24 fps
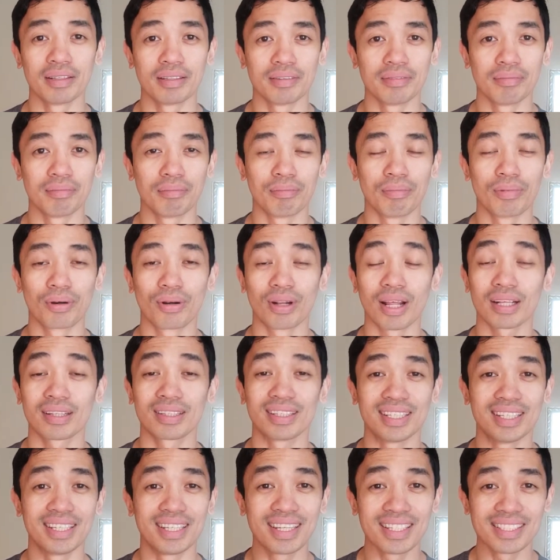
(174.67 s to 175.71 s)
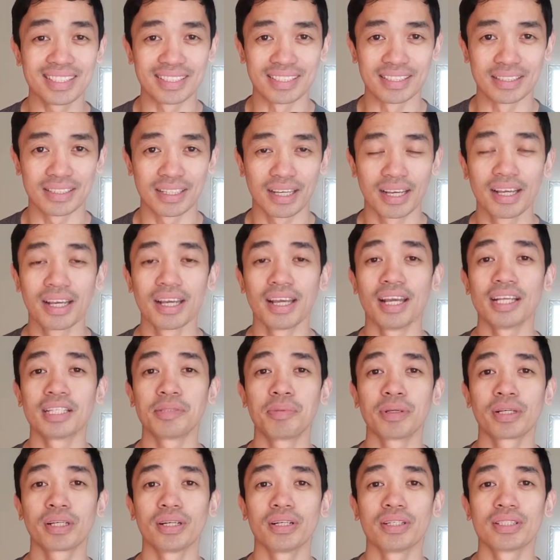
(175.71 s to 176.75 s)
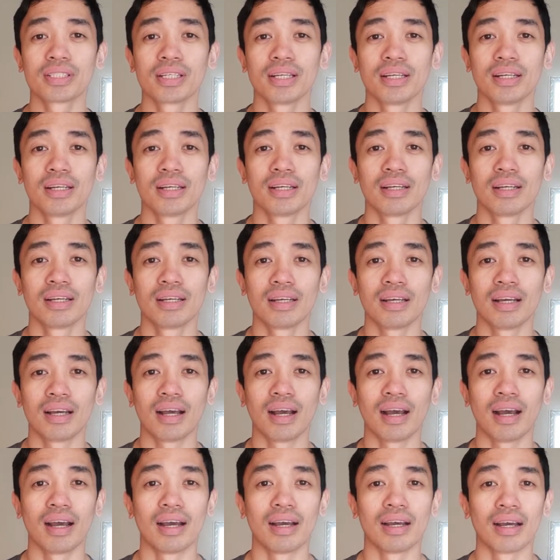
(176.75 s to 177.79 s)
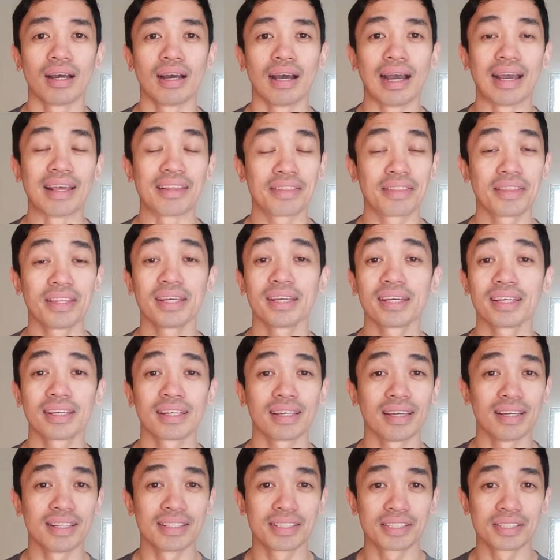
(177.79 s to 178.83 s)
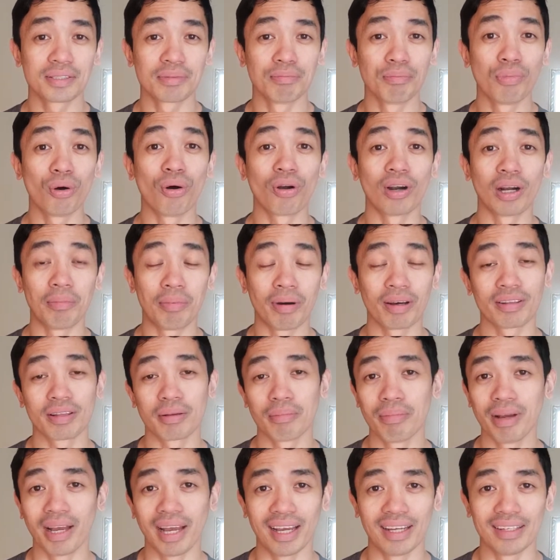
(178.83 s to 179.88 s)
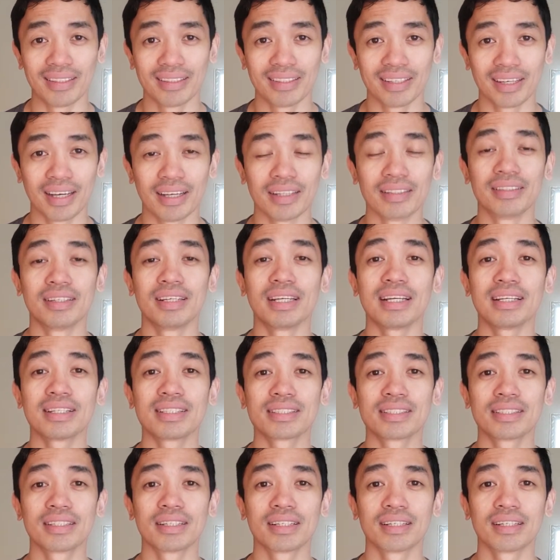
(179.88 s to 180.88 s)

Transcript: more likely it isn't, is because I think it's more about the man and his